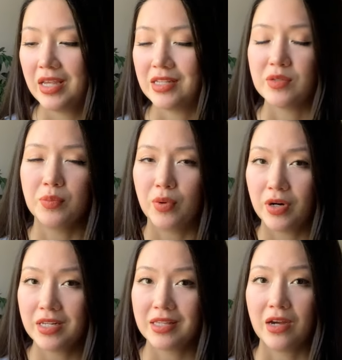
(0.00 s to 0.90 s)
it's
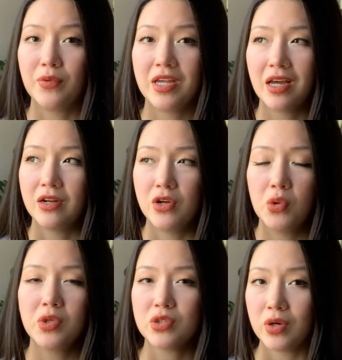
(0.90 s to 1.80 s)
important that we kind of know
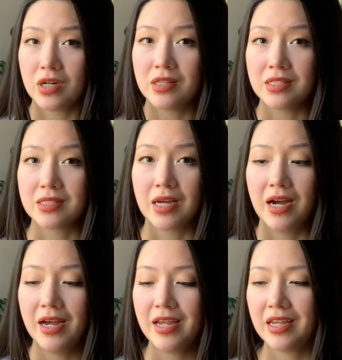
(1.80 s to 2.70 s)
what's going on in the
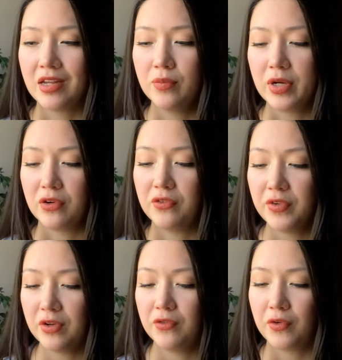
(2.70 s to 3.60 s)
sky and get a better
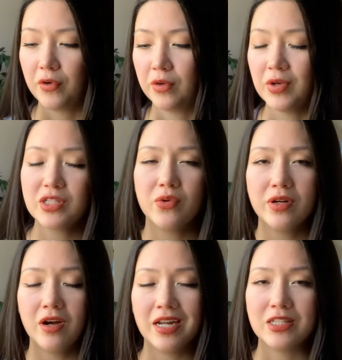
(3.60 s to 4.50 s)
feel for what's
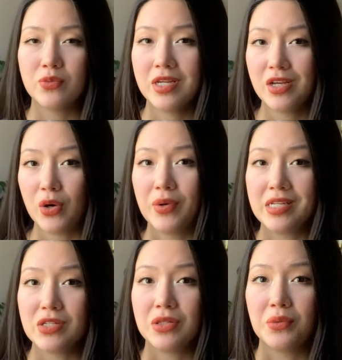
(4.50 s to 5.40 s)
going on as we go
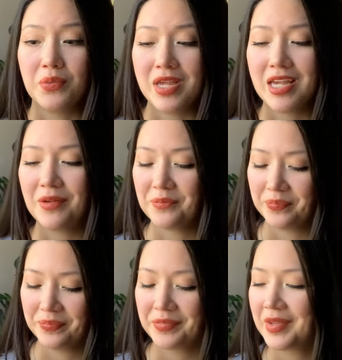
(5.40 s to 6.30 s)
into the week.
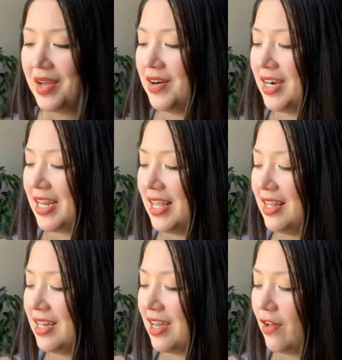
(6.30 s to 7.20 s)
All right, and
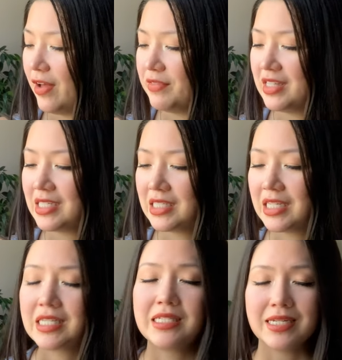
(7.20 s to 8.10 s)
then I'll have the link to the
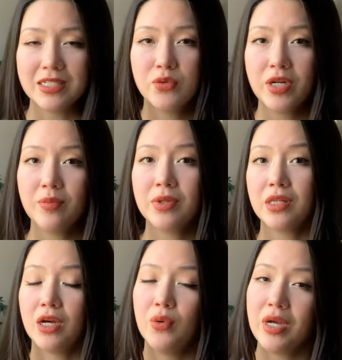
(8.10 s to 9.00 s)
extended reading
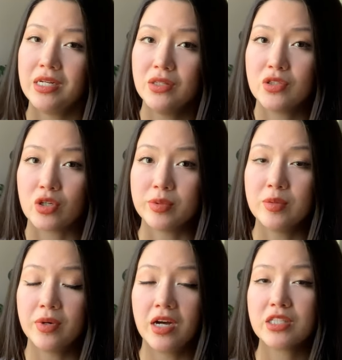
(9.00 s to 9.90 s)
below in the
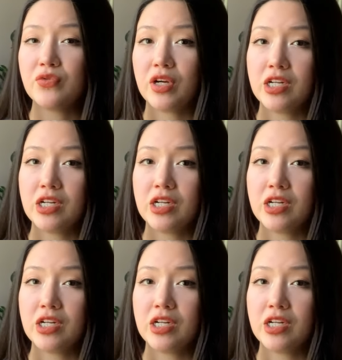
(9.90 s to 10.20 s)
description box if you're